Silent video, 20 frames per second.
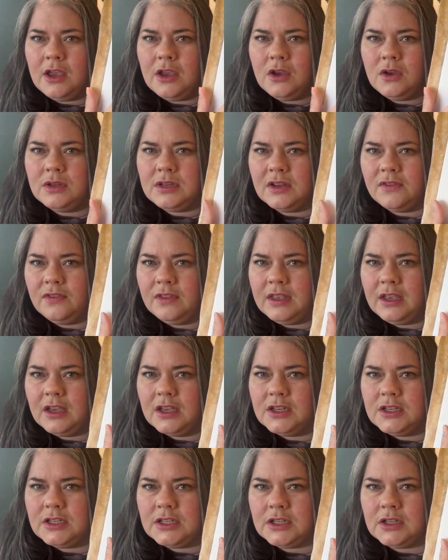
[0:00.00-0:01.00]
you definitely
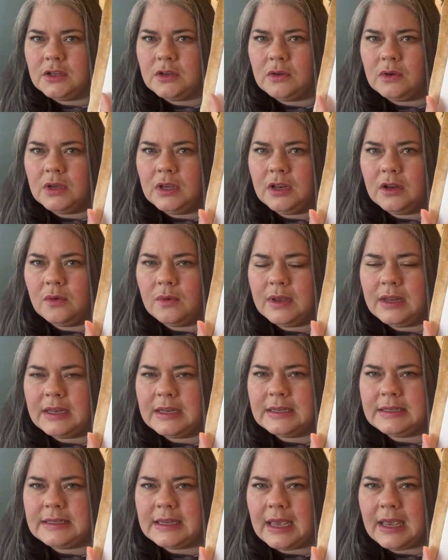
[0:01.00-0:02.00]
could do, you know, in
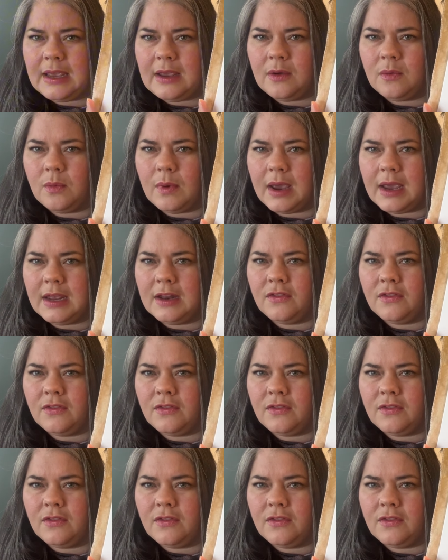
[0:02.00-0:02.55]
a day, right?